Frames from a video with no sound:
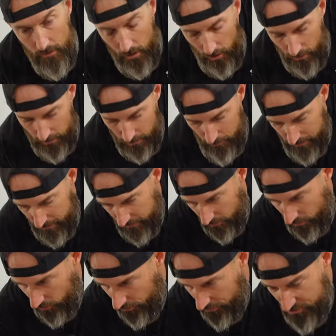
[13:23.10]
All right, let me get
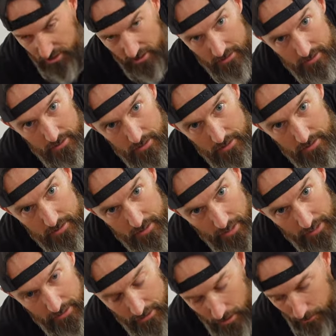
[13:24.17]
all six of these
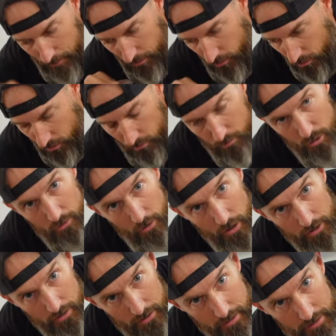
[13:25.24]
tightened up and we'll move
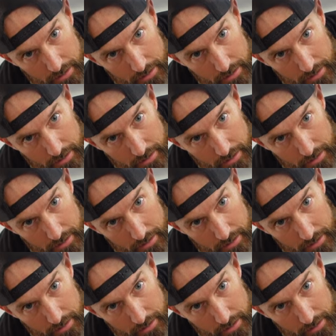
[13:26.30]
on to the